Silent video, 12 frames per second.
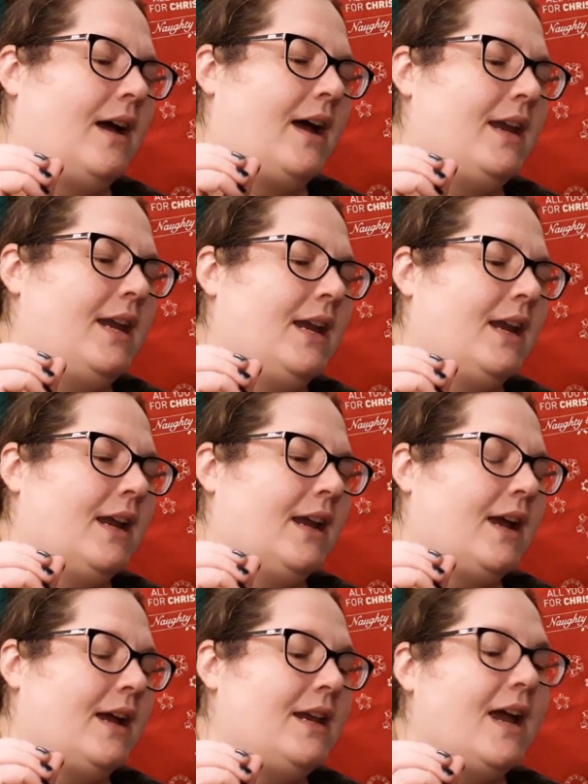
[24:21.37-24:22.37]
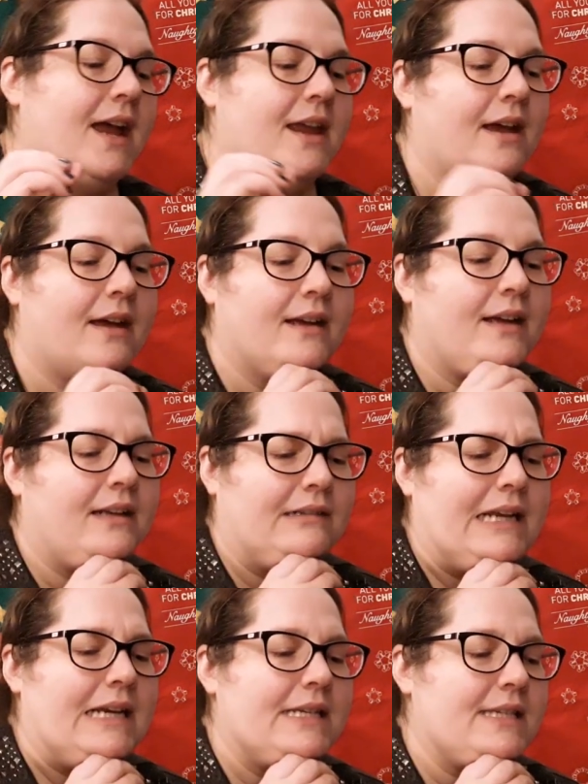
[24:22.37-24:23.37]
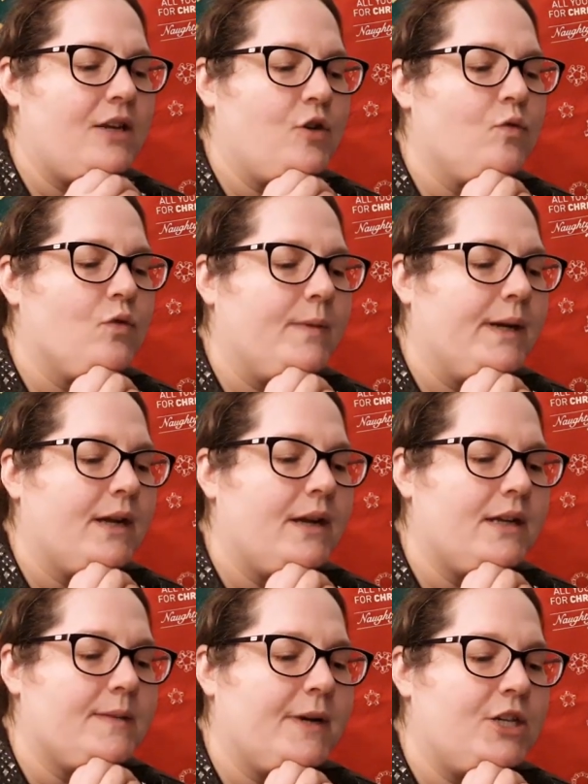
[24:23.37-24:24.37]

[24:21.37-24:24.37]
I Kayaya, an innocent young woman cursed